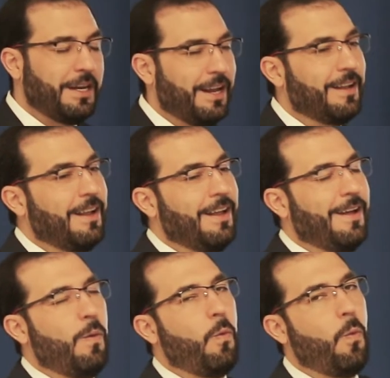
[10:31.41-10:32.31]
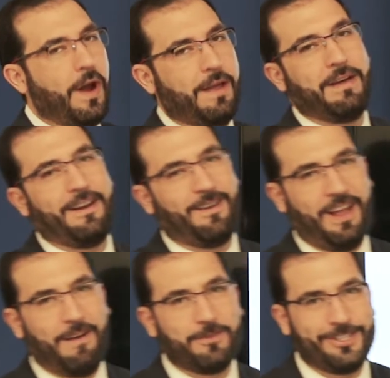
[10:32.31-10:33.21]
You get way better
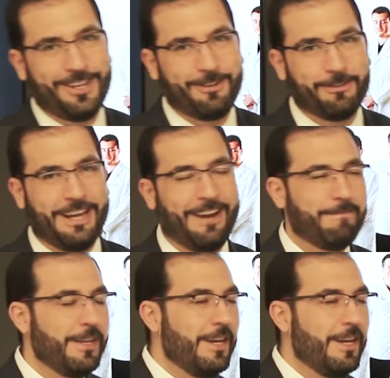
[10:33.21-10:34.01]
every single day.